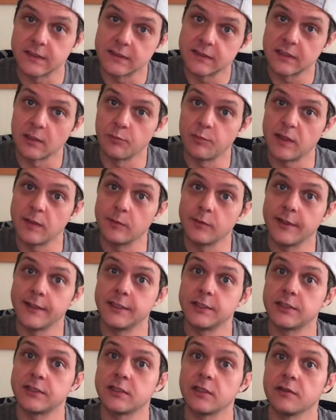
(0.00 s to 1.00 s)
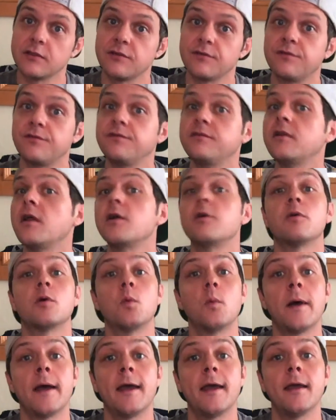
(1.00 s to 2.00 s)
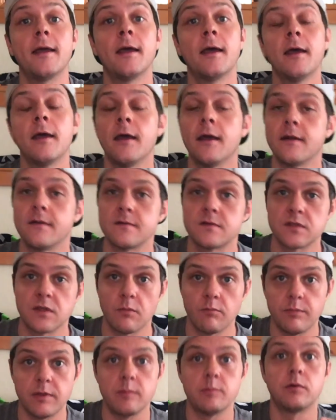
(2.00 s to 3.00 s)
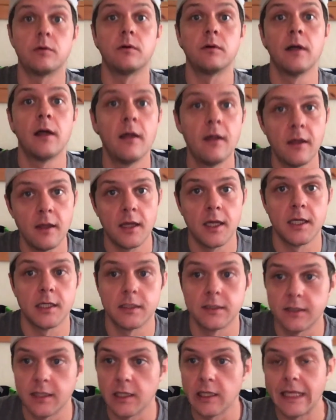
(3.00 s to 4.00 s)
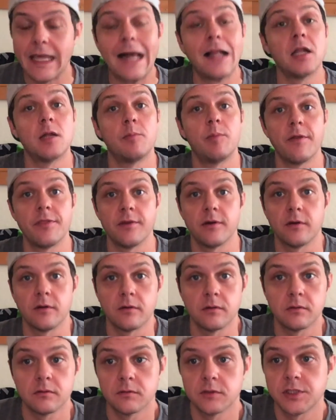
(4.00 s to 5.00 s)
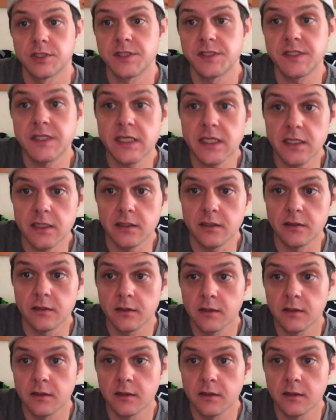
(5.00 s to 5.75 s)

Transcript: Some people, they just start to flutter away, and some people they gallop on their steed.